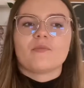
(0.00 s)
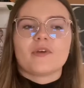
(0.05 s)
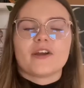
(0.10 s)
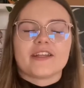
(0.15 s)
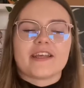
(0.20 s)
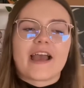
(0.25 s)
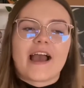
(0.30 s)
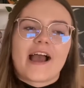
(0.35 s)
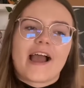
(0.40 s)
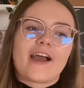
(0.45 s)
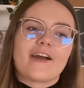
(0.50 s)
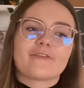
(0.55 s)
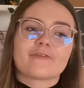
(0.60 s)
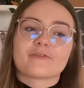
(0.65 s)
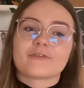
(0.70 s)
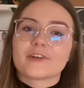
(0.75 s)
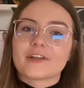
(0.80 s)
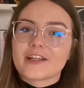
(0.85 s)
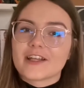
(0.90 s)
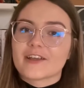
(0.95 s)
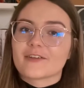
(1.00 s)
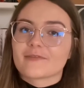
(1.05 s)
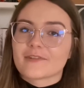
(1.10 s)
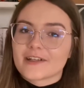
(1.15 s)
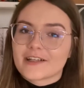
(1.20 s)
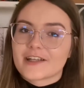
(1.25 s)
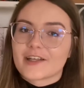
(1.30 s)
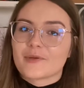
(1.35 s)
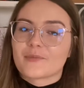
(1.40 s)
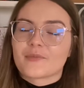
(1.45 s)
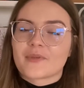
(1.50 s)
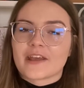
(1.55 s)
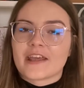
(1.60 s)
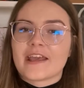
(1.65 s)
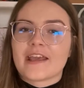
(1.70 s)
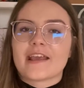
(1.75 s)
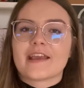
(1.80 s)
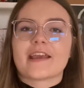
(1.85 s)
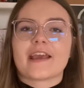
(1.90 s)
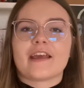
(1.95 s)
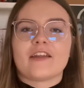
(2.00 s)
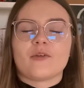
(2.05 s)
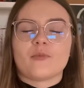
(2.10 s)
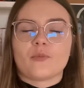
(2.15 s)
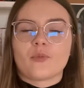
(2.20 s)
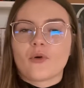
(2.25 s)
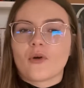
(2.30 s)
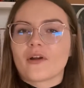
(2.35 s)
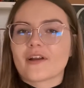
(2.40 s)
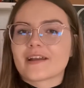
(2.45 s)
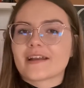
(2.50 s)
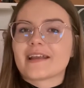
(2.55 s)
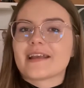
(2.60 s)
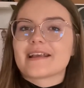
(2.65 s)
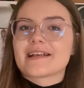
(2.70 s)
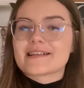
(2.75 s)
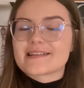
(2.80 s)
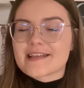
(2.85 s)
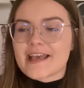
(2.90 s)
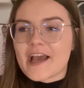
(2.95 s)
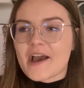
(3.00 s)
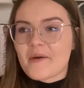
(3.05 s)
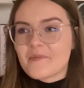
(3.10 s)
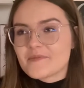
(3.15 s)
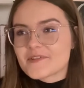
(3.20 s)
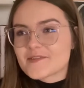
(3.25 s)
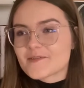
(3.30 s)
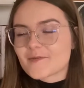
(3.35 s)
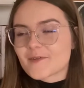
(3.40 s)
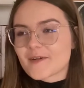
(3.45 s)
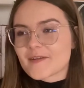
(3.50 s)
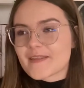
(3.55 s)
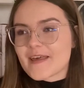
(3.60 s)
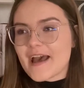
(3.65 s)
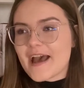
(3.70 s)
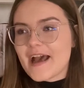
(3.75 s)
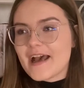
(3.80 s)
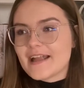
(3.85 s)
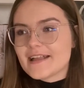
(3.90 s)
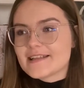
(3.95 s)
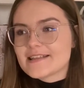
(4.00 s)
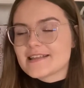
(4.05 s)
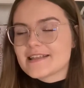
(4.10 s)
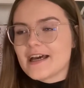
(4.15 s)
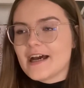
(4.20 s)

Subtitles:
But yeah, I have really big and important exams for that,